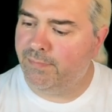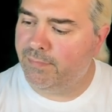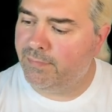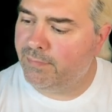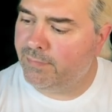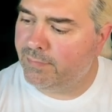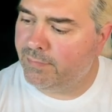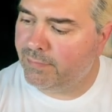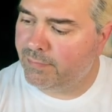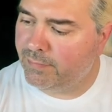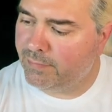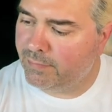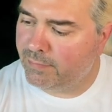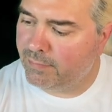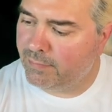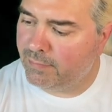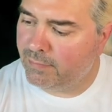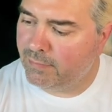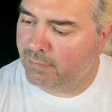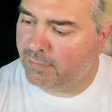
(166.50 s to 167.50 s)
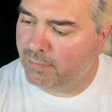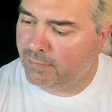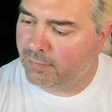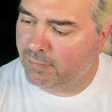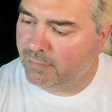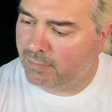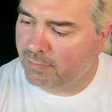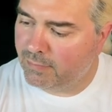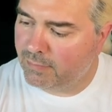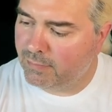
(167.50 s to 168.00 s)

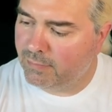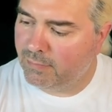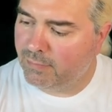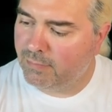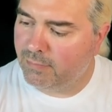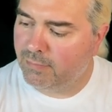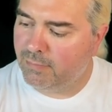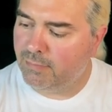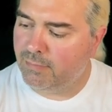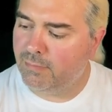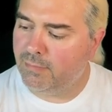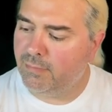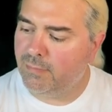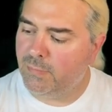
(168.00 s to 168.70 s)
(silence)